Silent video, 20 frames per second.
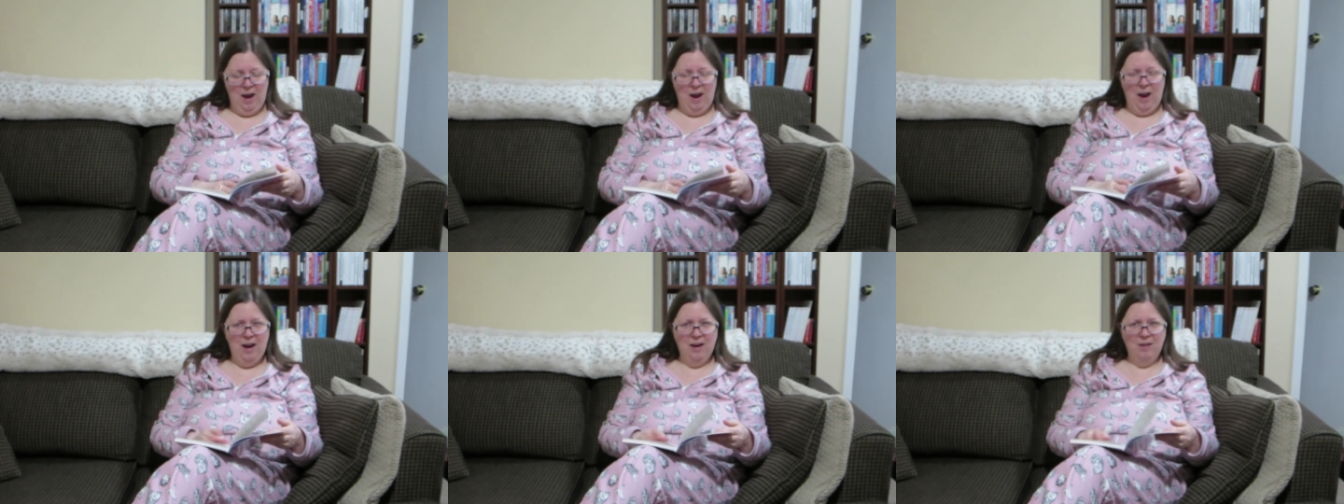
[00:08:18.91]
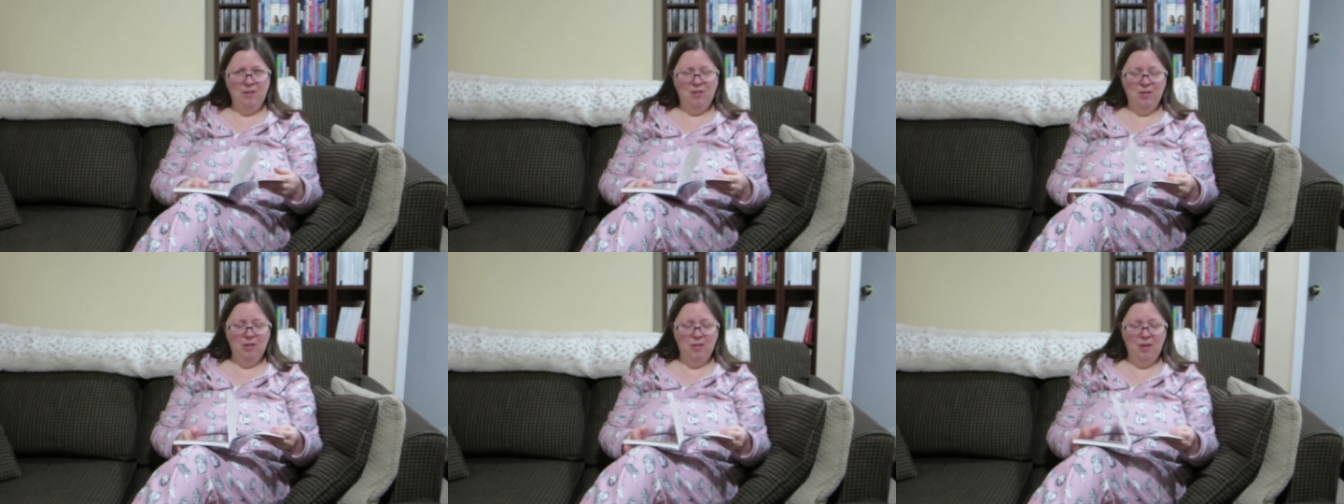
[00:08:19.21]

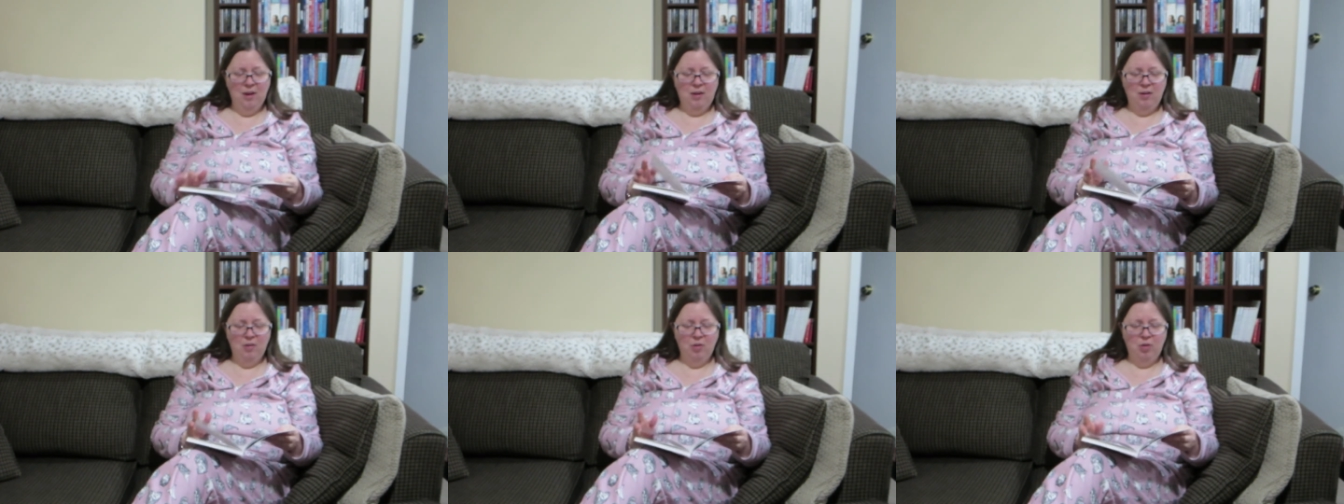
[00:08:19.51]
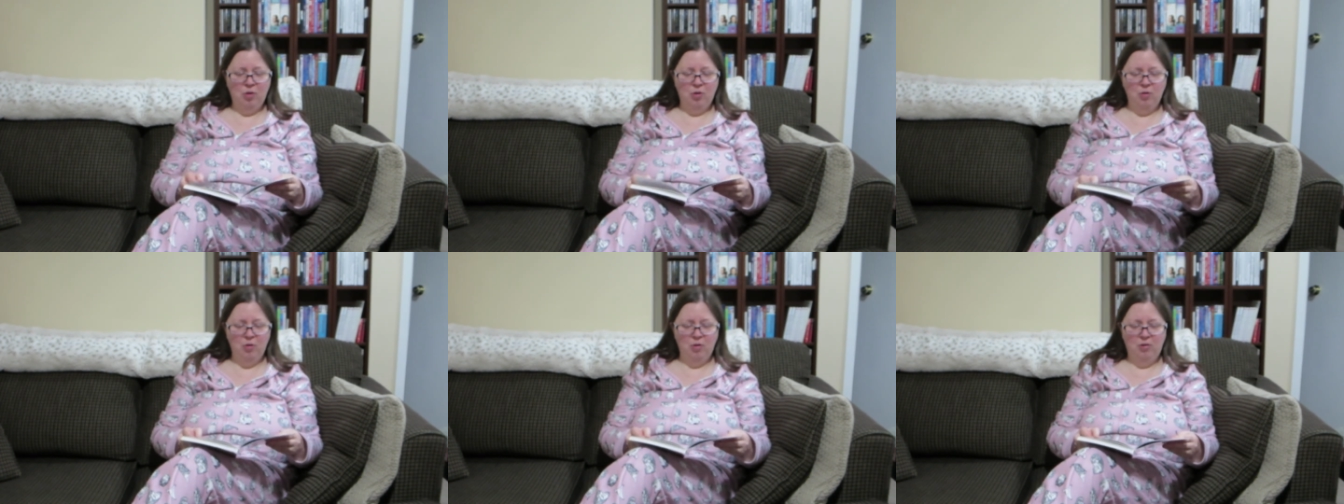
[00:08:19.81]
And to like a
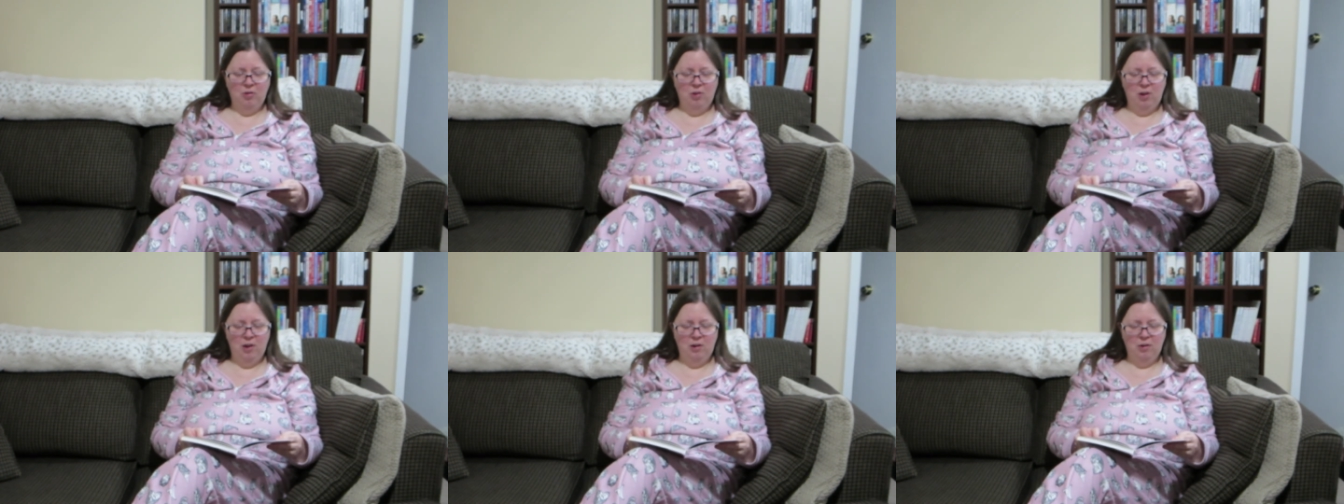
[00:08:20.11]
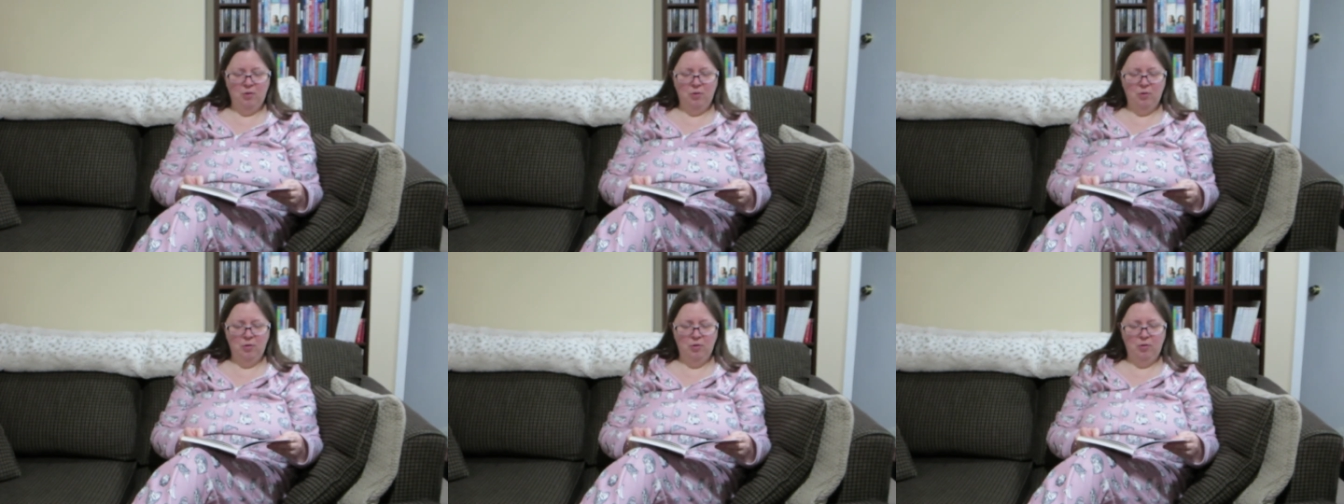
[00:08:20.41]
13
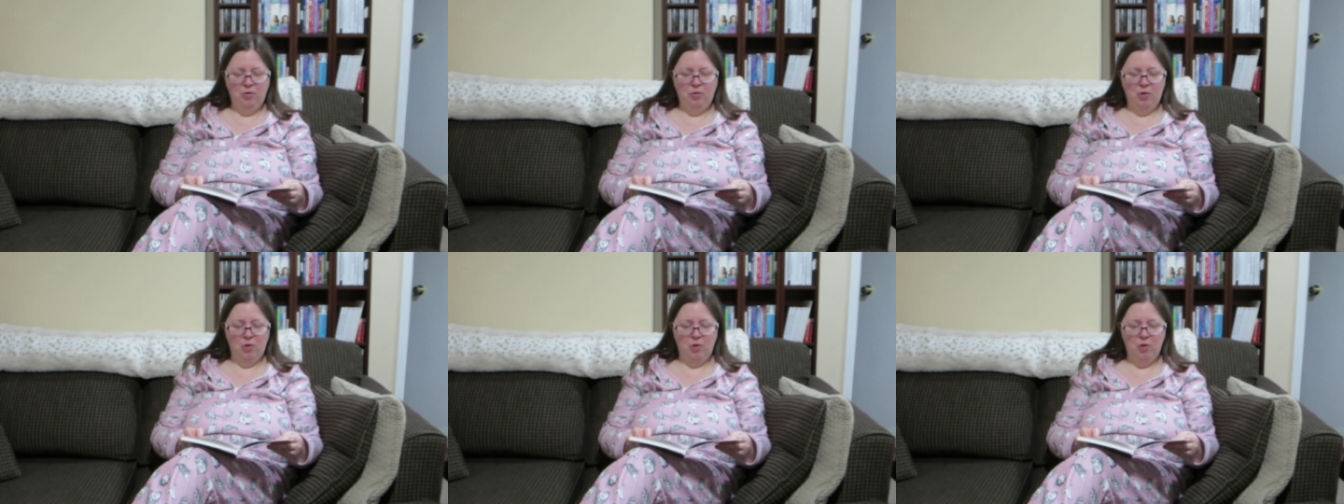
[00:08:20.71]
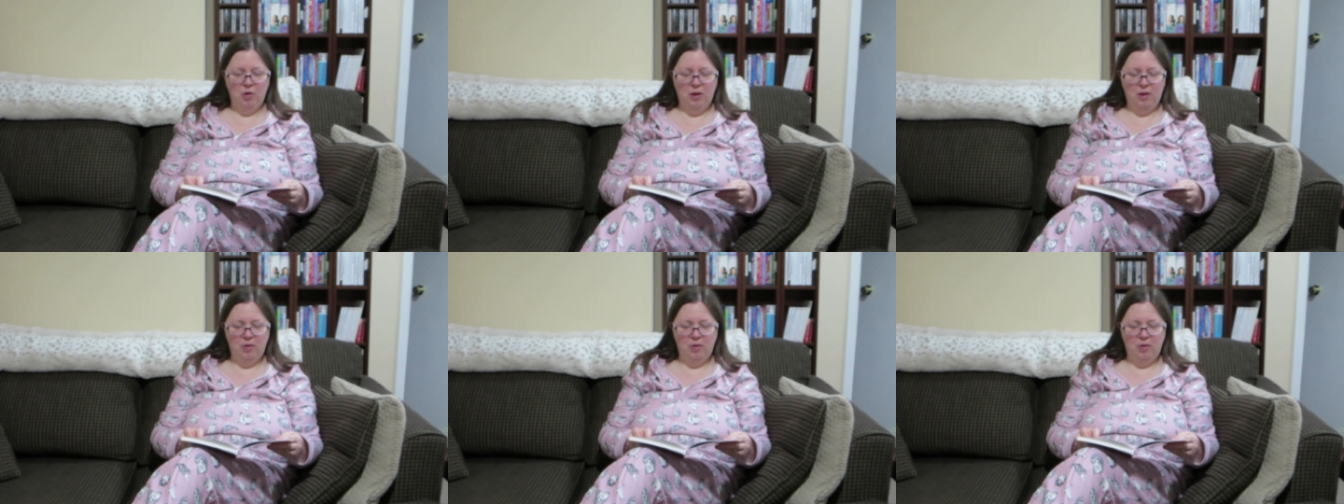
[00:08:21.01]
year old girl